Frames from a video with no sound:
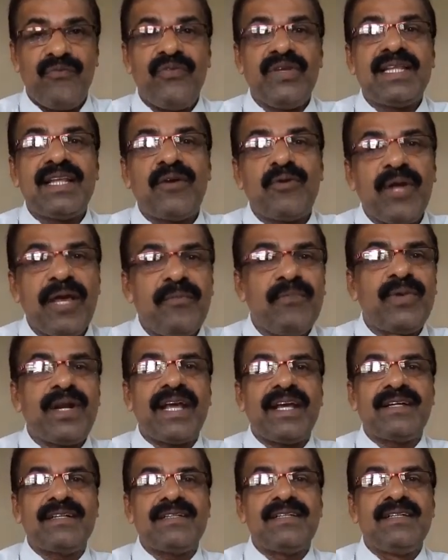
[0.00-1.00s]
without a
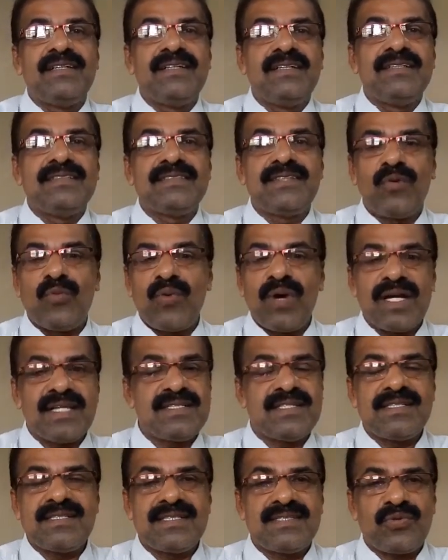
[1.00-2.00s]
break. So, what
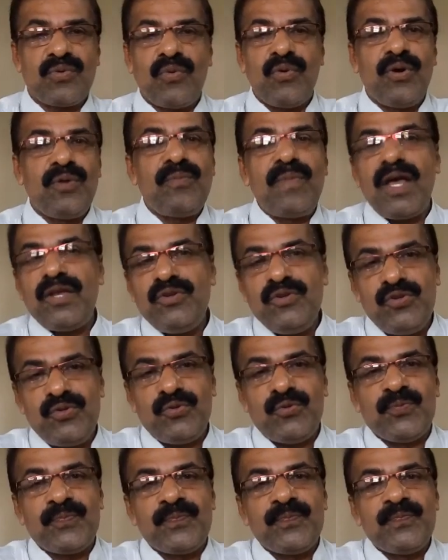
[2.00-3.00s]
does this old man
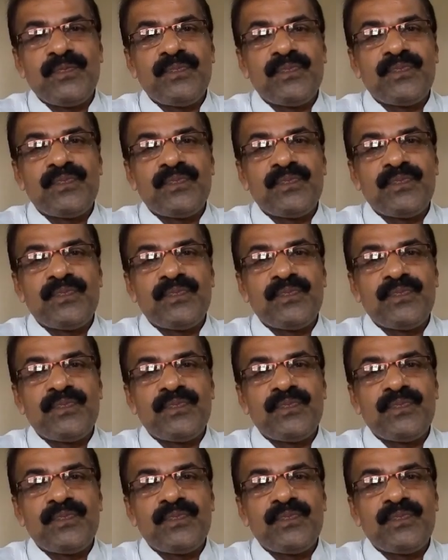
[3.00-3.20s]
do?